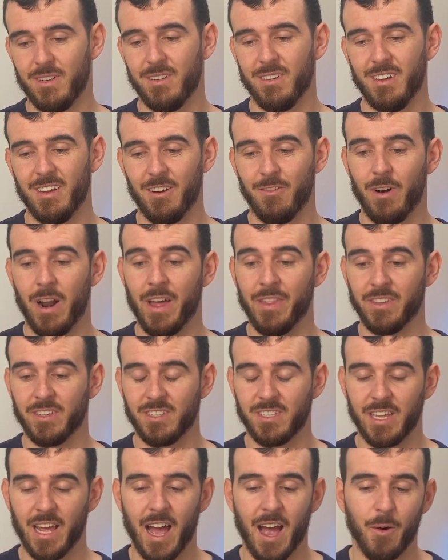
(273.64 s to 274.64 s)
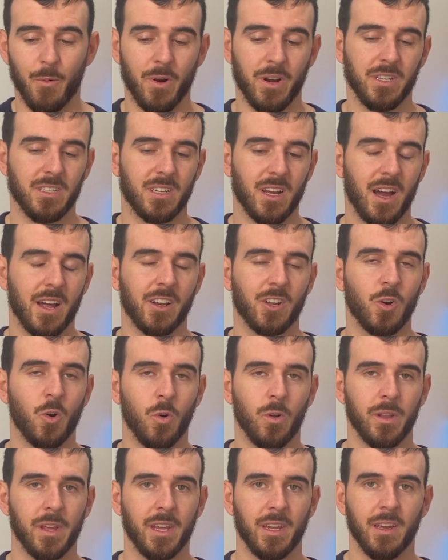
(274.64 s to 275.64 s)
around the start, where he's kind of
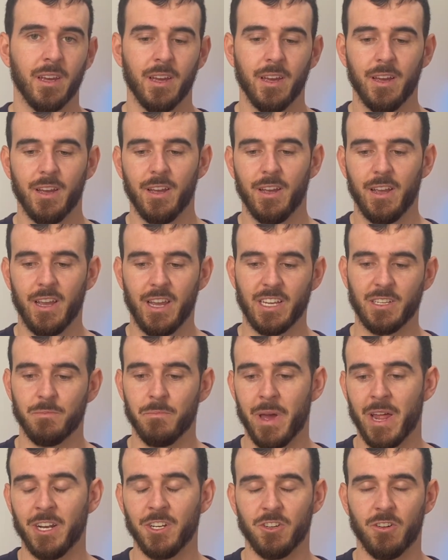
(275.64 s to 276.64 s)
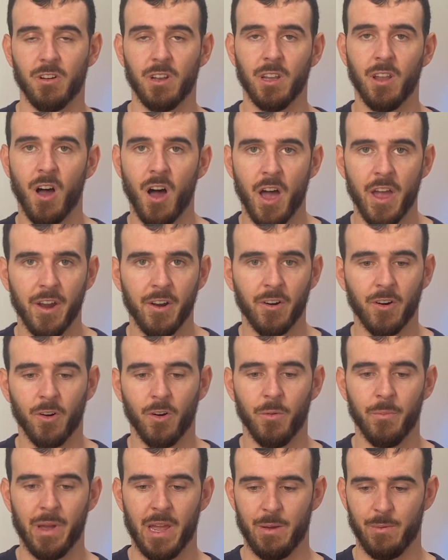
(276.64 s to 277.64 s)
calling his manager a liar,
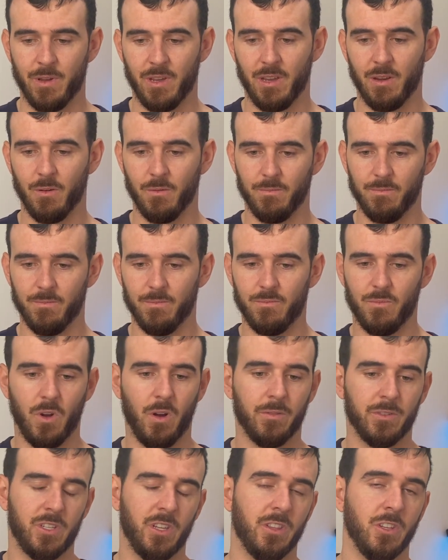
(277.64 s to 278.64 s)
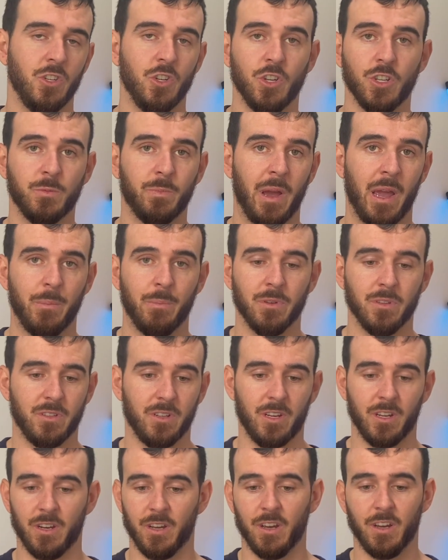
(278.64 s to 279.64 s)
or maybe obviously the newspapers
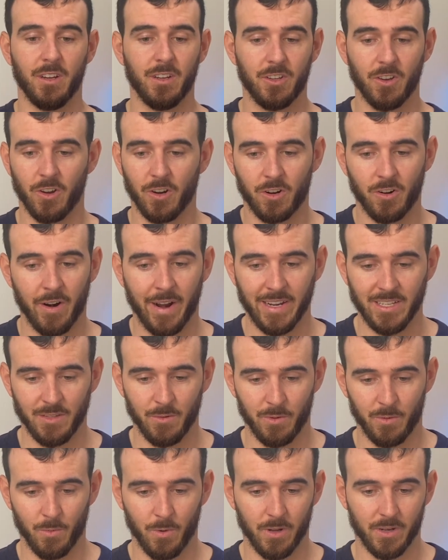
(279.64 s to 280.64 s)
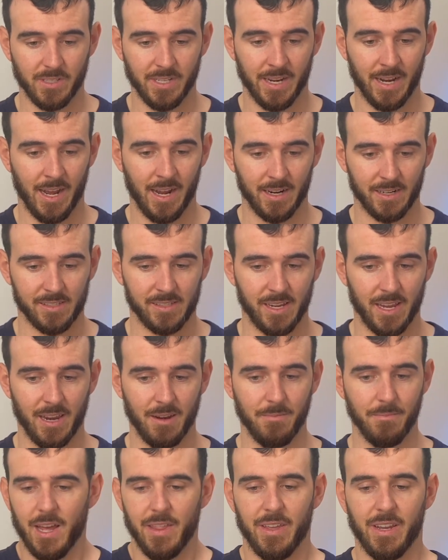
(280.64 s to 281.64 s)
are going to go crazy with what Ten Hag
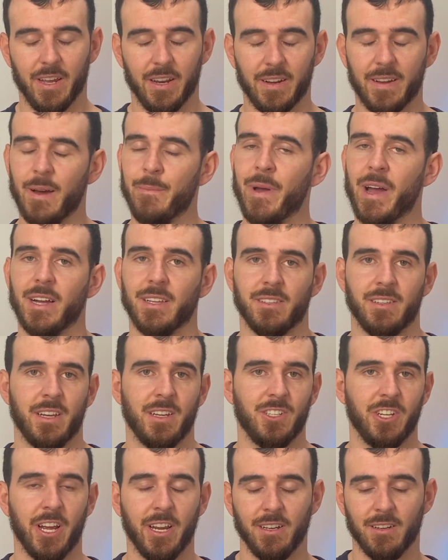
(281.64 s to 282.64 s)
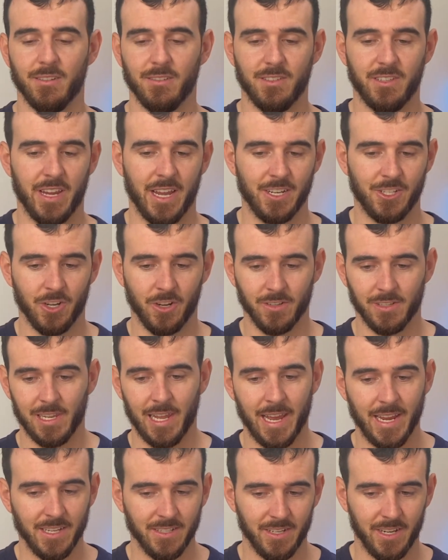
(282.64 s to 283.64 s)
said. They're going to come out and say Jadon Sancho is
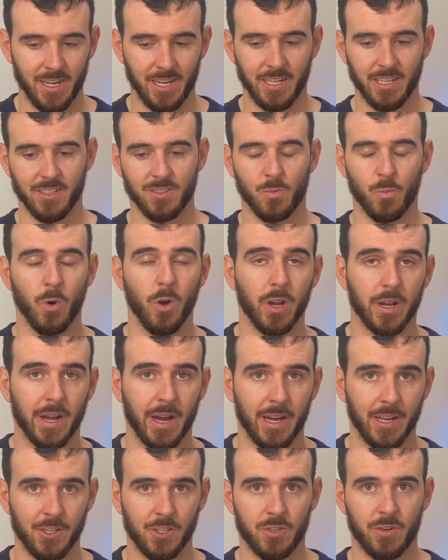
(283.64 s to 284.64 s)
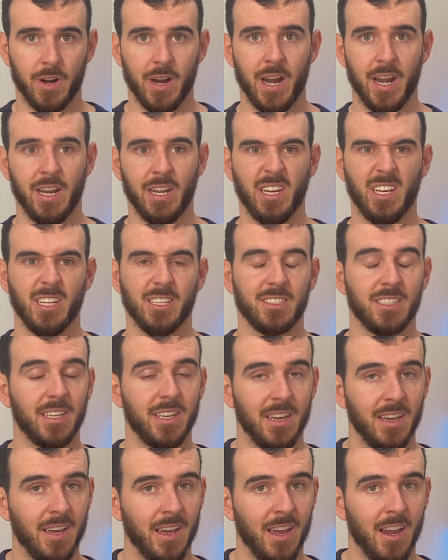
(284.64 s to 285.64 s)
lazy and he doesn't work hard in training and he doesn't
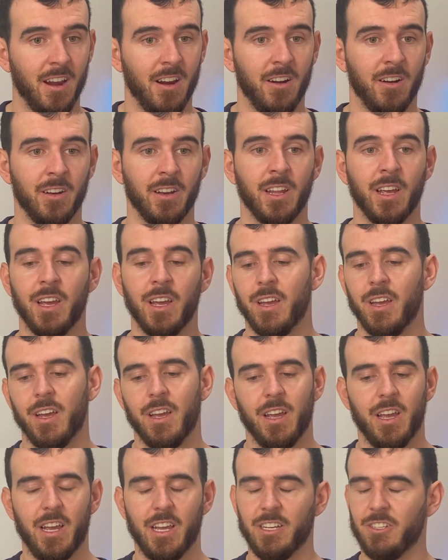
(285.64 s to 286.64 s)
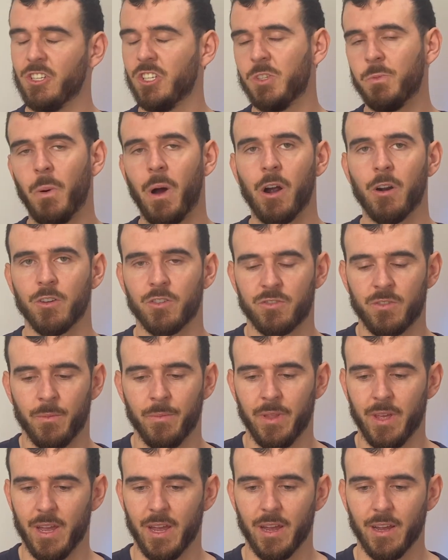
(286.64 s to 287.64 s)
care, and it just spirals
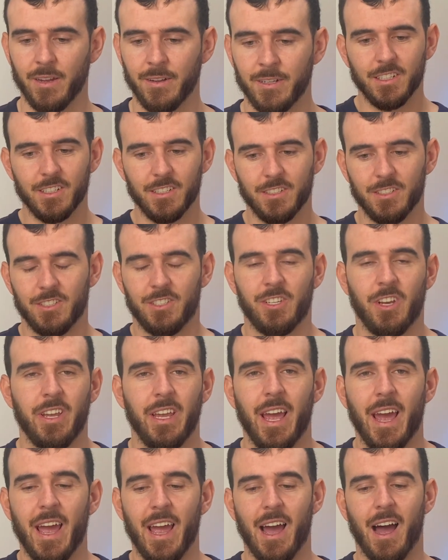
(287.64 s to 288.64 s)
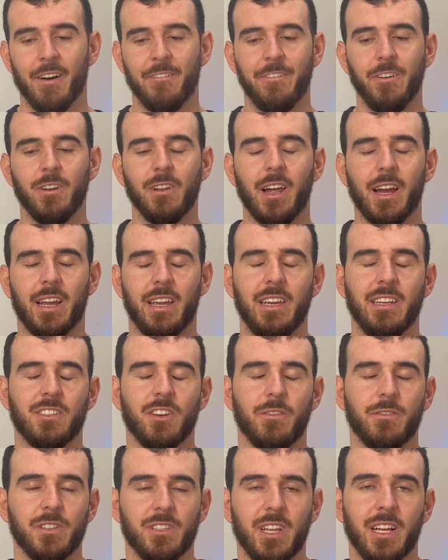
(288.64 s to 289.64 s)
from there. So yeah, I feel like he's
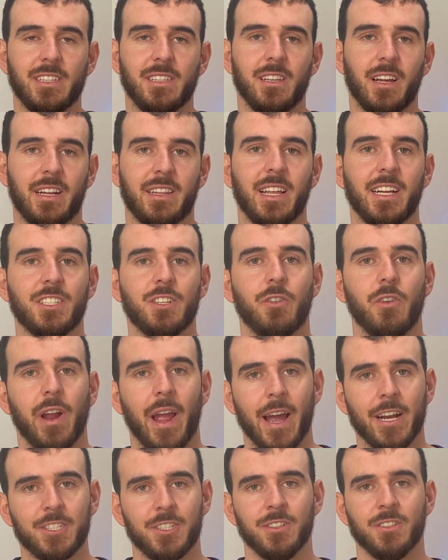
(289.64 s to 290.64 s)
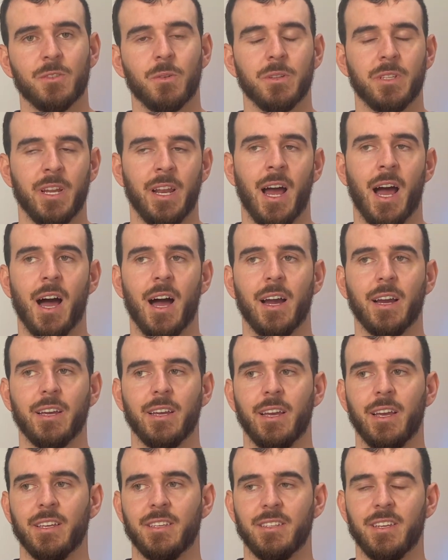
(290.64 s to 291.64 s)
obviously that's a reaction to what Ten Hag
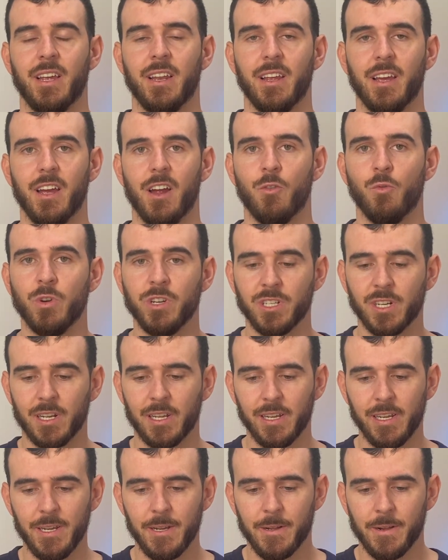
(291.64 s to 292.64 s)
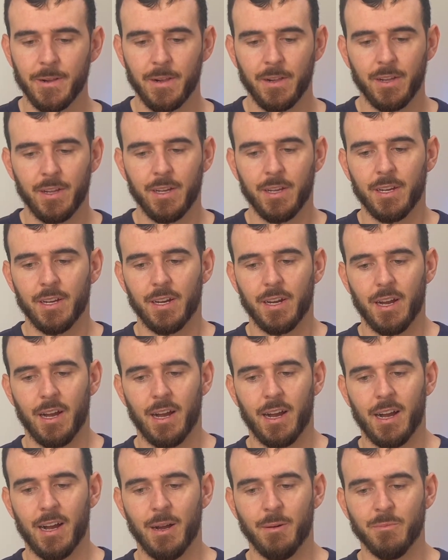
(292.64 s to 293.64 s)
has said originally.
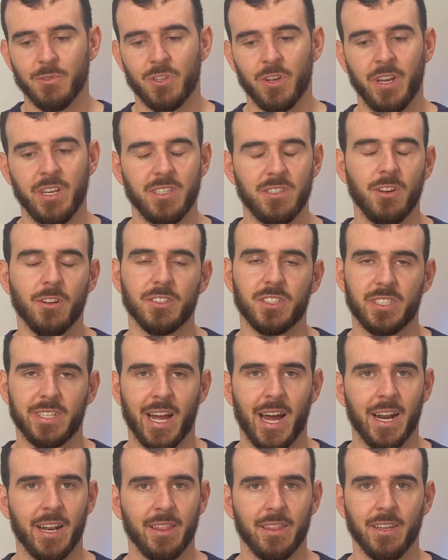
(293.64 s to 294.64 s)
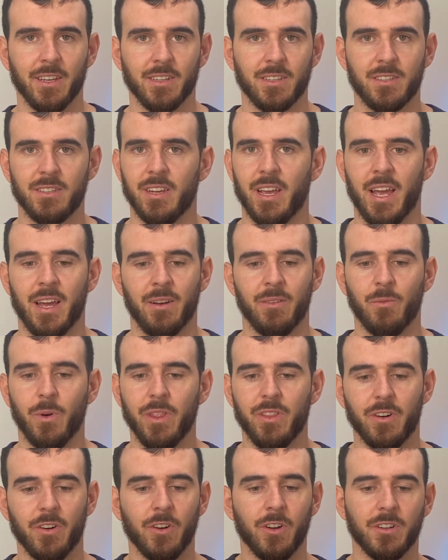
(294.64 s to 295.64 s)
So he's not started this, and
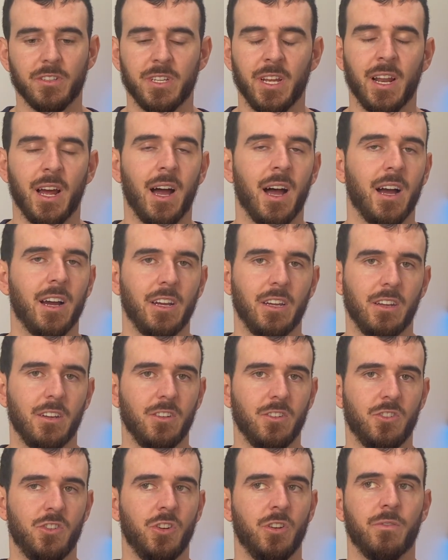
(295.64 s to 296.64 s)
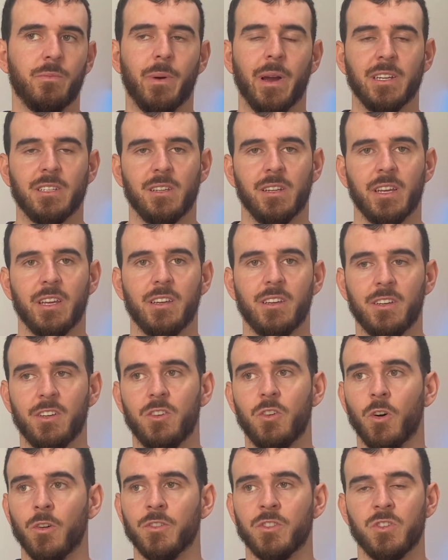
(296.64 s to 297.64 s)
whether or not Ten Hag should have basically
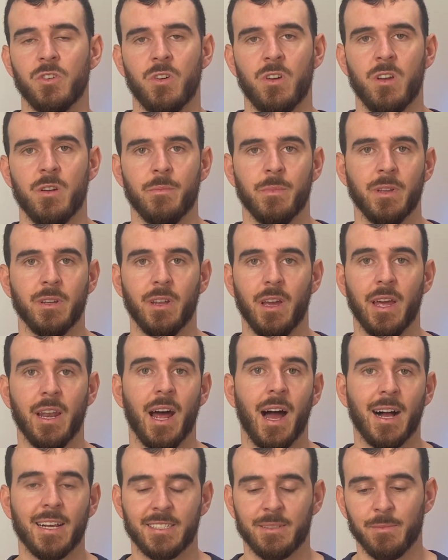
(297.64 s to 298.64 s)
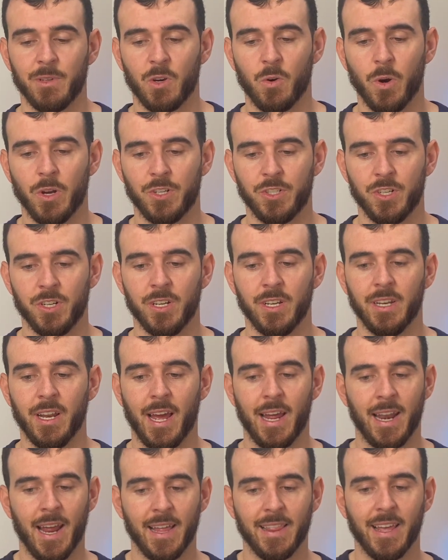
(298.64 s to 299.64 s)
gone to him and asked him the question
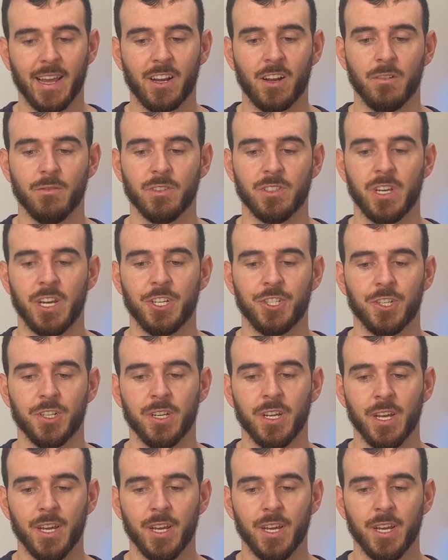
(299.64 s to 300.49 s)
and had that conversation,